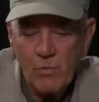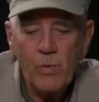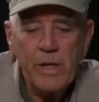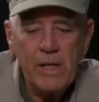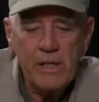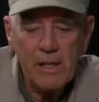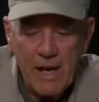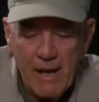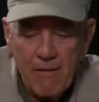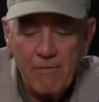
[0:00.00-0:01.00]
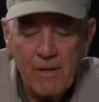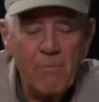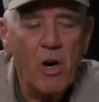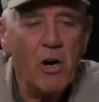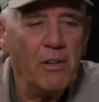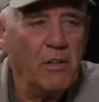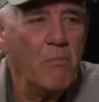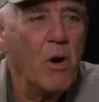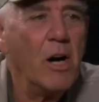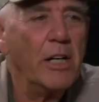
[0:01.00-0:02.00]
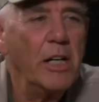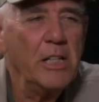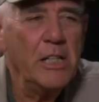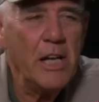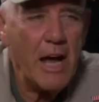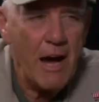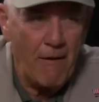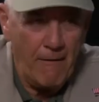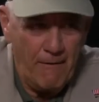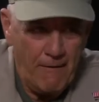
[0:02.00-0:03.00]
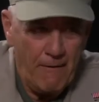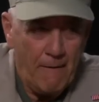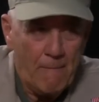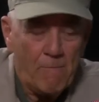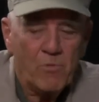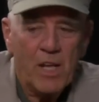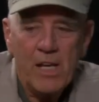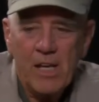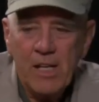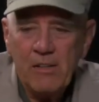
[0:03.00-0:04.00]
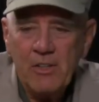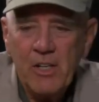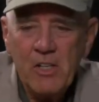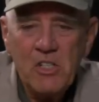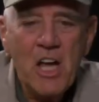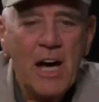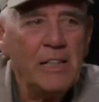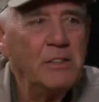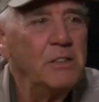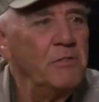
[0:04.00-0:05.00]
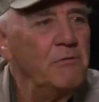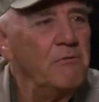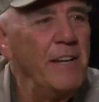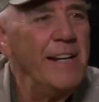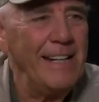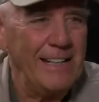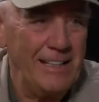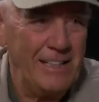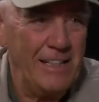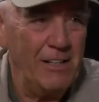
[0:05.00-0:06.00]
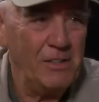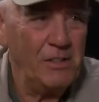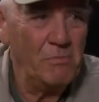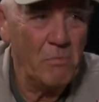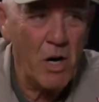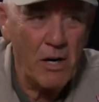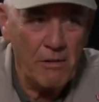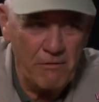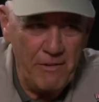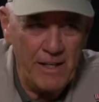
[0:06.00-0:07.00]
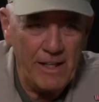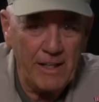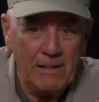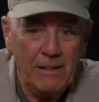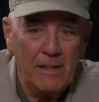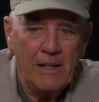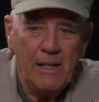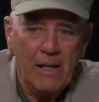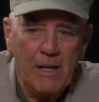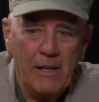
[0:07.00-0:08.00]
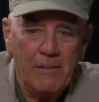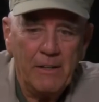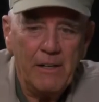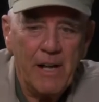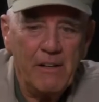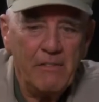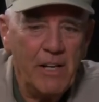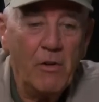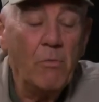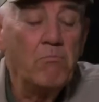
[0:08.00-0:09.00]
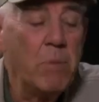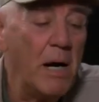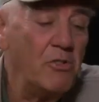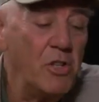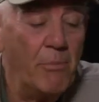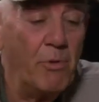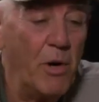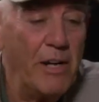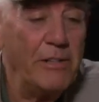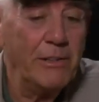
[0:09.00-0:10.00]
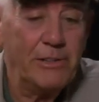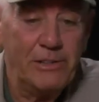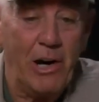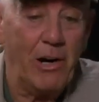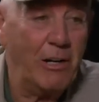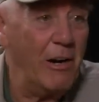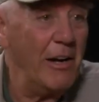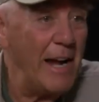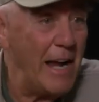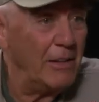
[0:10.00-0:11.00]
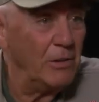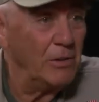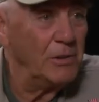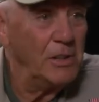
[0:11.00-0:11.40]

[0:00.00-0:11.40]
we have them on the market now. And they're nice fitting. They're smart fitting. They don't bunch up around your doggone ankles.